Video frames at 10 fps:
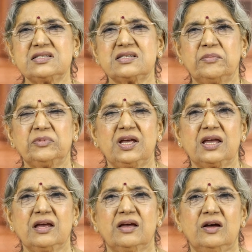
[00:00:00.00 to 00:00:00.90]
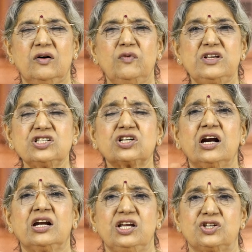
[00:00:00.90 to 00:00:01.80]
is something which is
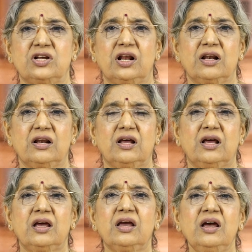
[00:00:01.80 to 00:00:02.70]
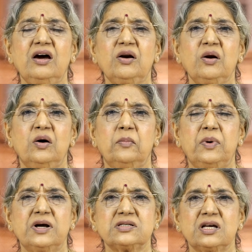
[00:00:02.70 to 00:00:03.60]
conditional. Here
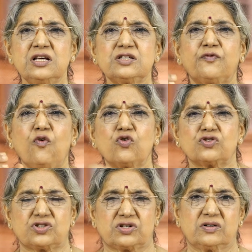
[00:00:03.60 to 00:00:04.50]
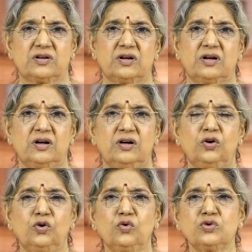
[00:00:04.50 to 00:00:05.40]
person is forced
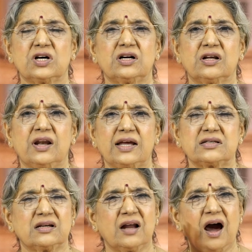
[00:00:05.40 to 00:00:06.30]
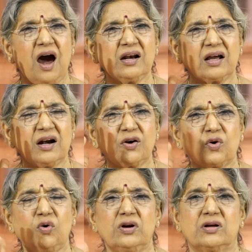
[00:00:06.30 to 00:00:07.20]
to do certain acts,
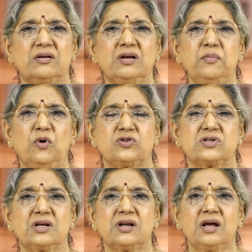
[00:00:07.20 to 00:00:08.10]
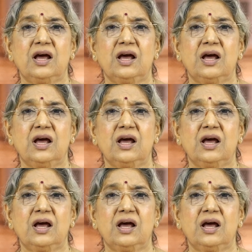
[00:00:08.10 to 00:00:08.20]
uncontrolled emotion.